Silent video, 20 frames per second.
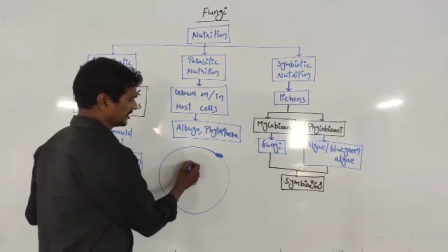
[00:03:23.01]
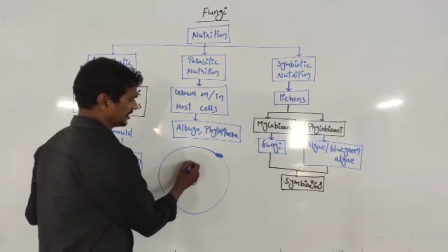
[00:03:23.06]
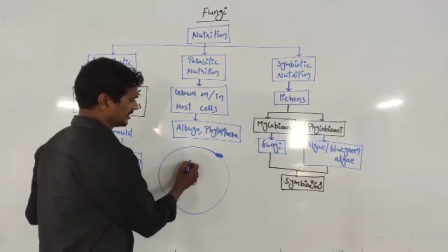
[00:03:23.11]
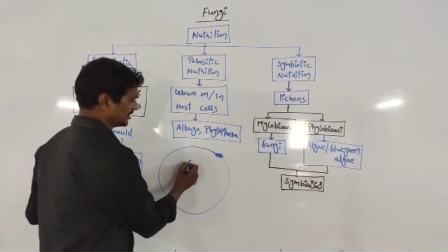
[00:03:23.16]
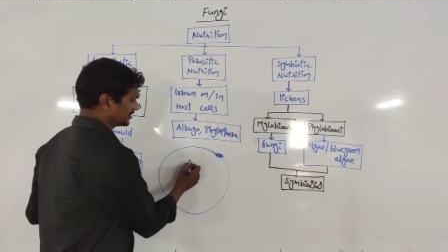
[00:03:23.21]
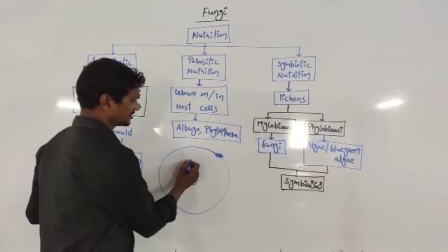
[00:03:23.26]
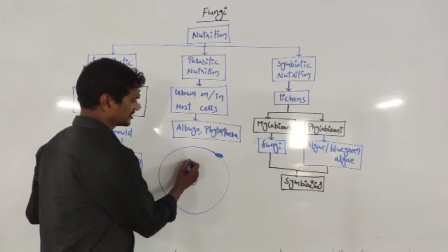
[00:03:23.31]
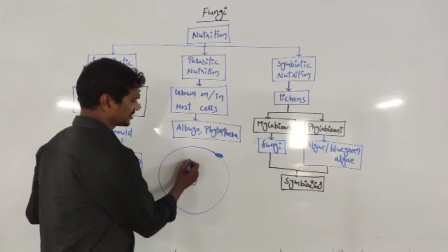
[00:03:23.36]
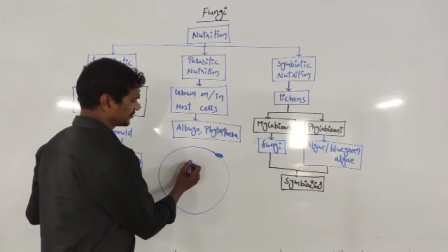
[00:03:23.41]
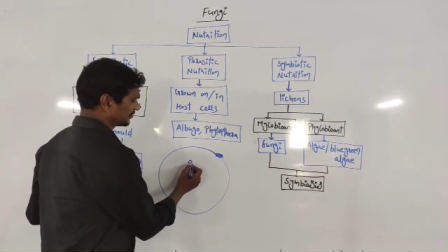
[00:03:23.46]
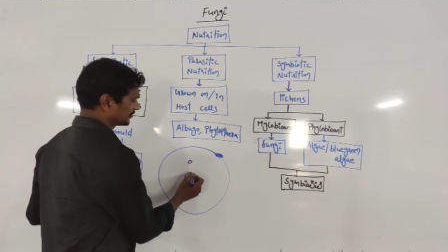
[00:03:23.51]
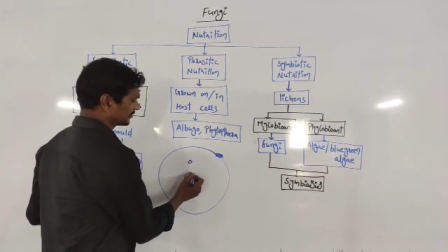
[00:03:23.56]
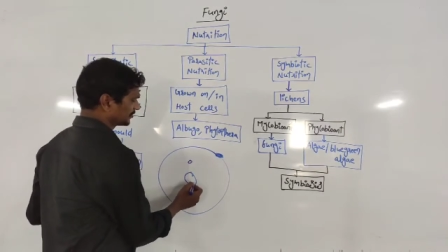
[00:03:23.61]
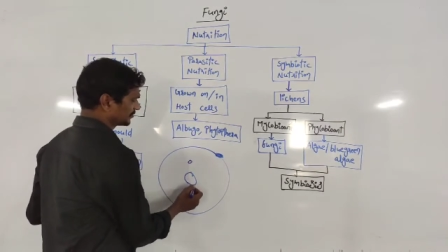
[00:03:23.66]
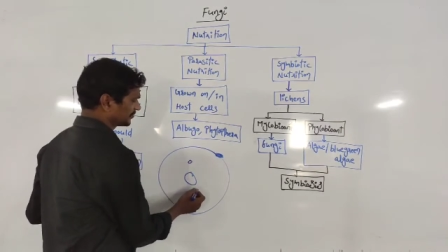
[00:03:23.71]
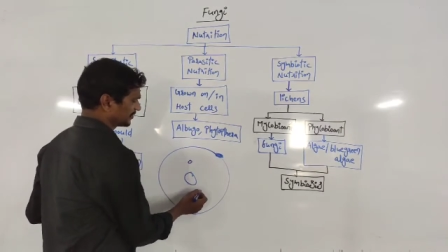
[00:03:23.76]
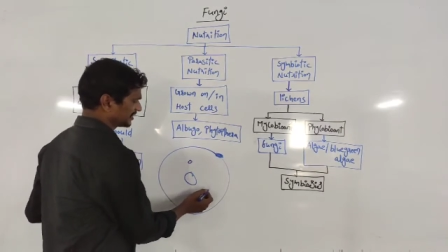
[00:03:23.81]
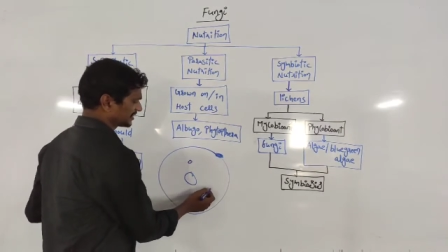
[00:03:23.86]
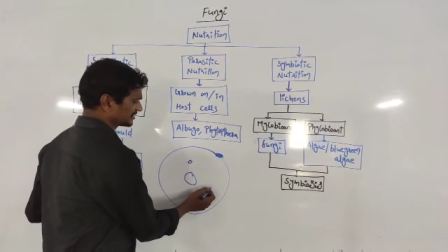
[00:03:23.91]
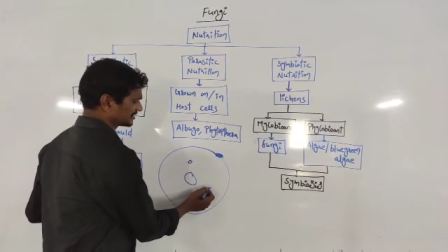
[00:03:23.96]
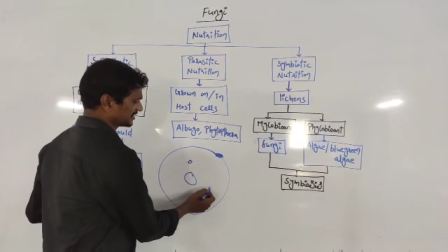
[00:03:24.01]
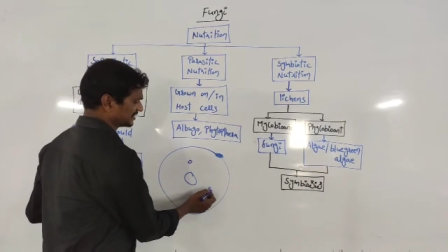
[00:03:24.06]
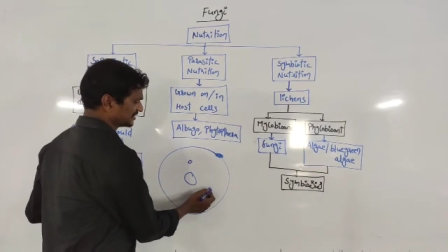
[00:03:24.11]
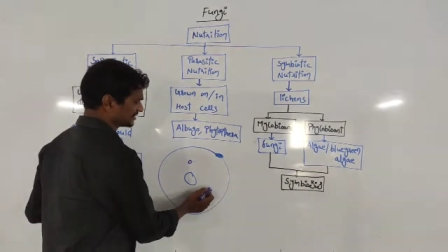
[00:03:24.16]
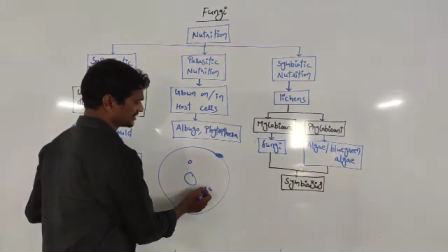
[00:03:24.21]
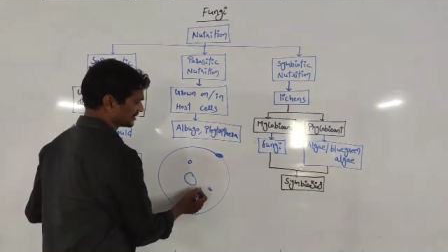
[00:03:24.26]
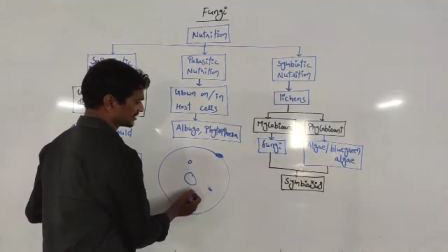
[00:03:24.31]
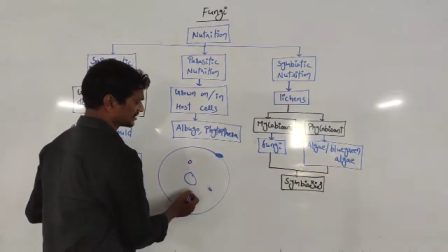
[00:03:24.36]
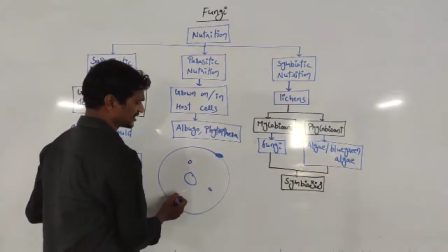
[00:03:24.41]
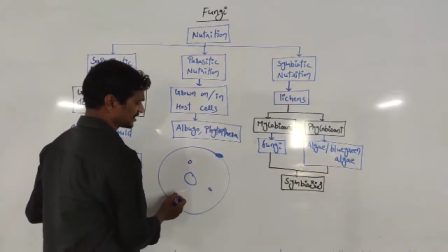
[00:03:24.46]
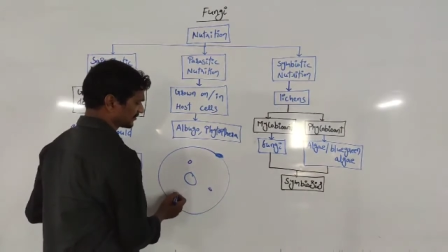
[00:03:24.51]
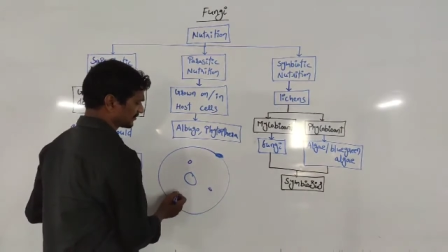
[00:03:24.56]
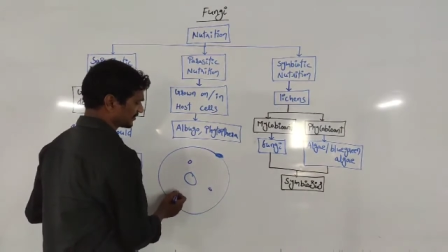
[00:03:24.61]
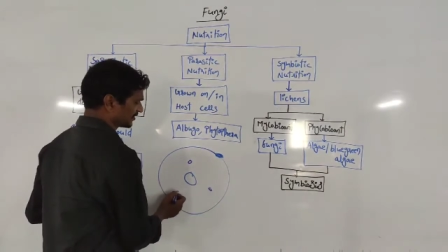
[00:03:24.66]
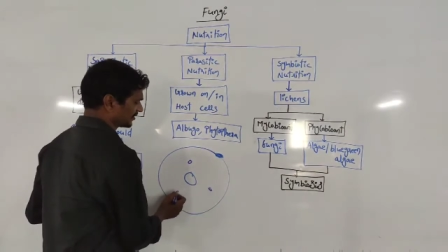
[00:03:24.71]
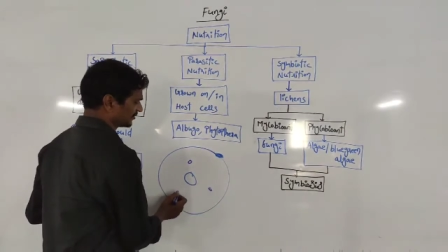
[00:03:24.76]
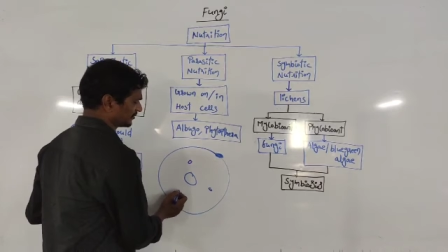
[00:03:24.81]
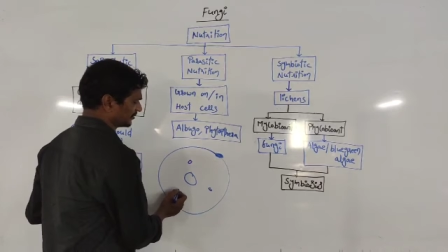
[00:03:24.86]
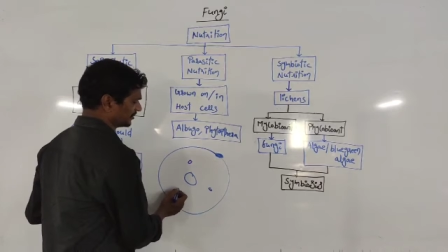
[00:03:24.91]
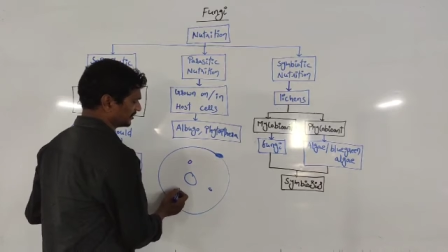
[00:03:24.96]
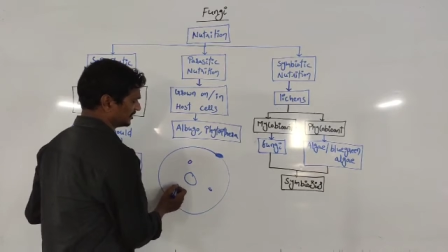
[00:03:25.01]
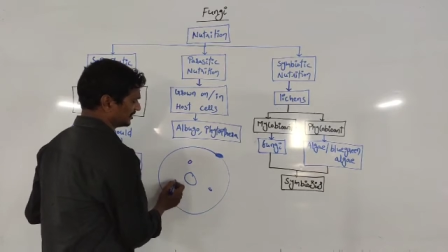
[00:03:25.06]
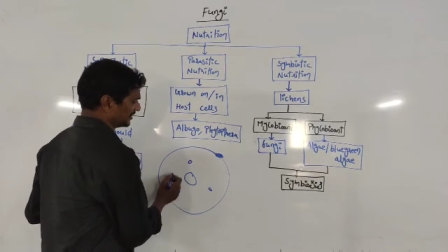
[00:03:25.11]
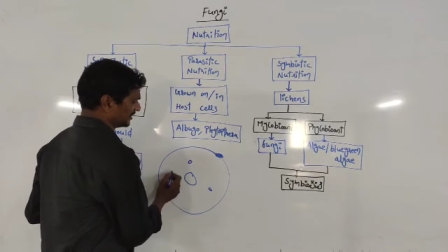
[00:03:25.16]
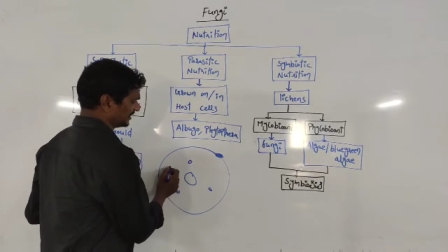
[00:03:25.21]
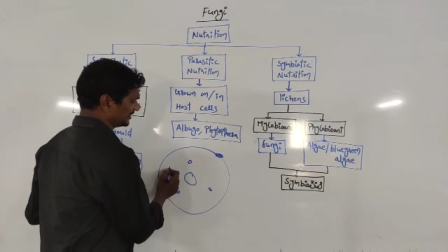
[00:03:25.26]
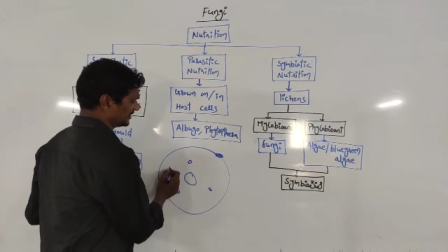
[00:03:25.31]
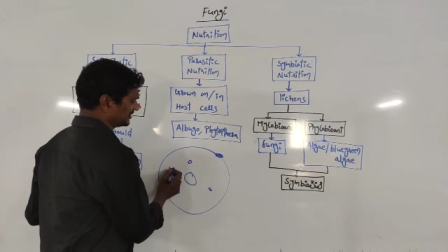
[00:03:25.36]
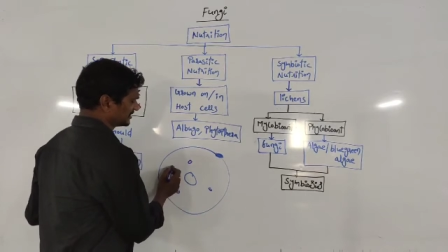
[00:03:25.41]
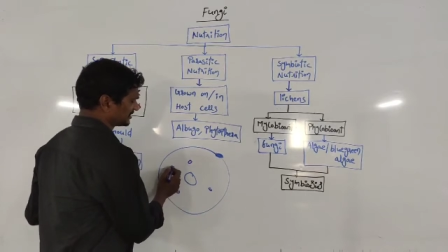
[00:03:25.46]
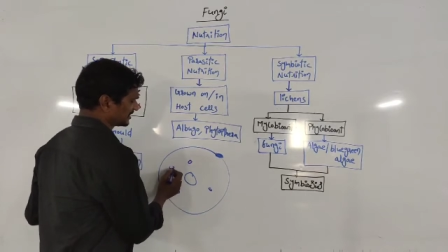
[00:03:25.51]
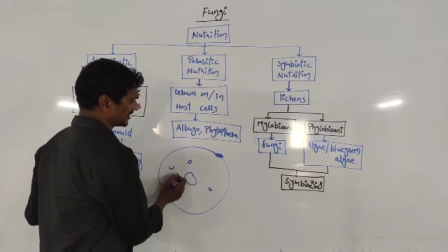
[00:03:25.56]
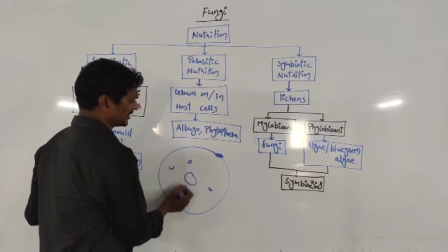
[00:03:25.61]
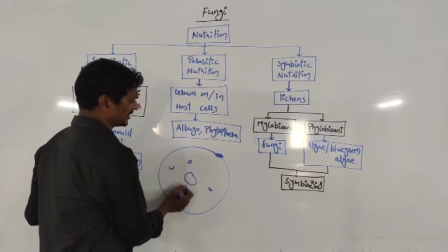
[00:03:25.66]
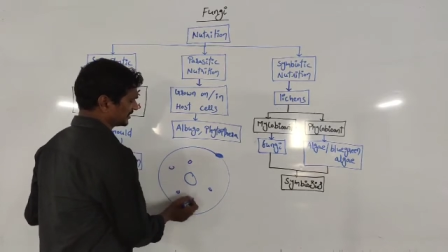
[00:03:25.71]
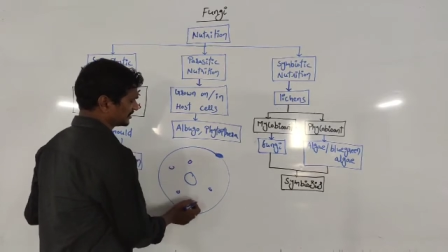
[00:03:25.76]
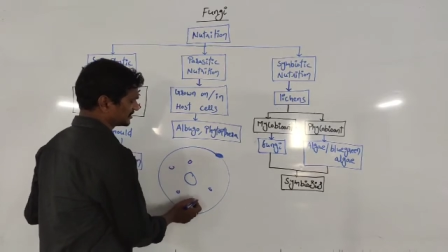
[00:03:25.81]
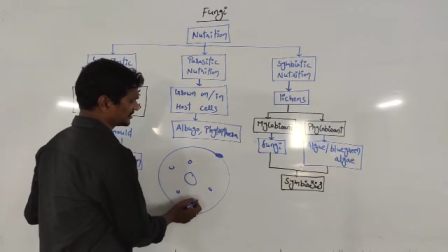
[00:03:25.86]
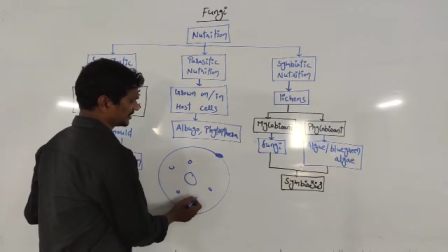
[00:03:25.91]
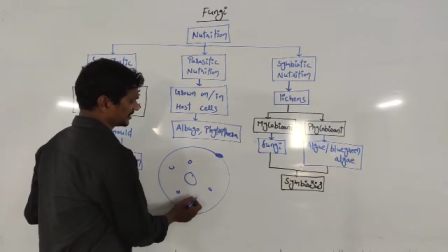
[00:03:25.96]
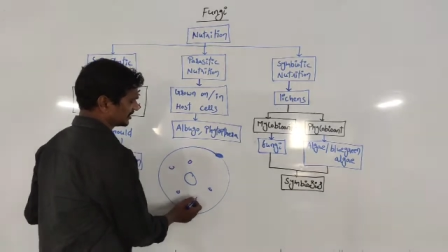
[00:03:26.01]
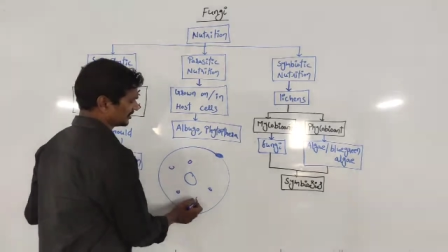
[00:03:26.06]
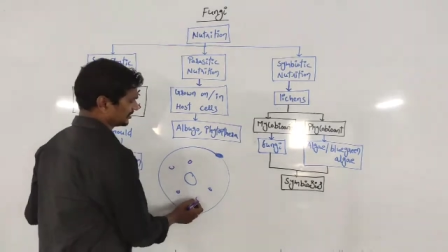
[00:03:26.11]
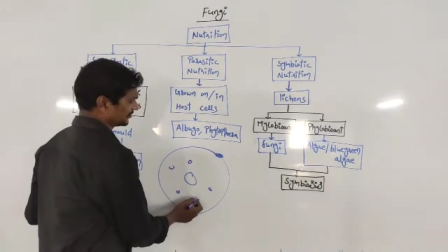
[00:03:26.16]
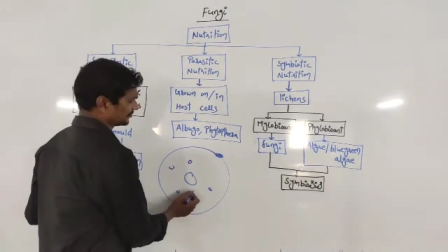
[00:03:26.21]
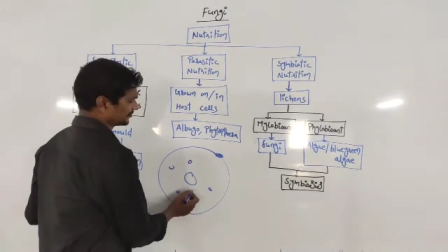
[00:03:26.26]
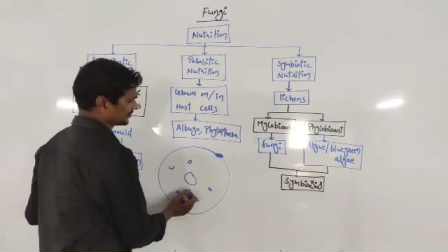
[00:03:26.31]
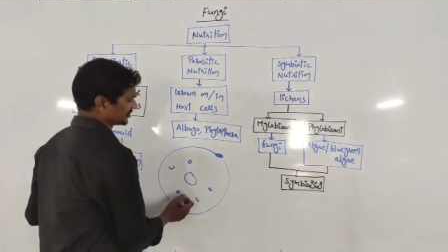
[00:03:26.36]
and some of the parasites are survived inside the cell.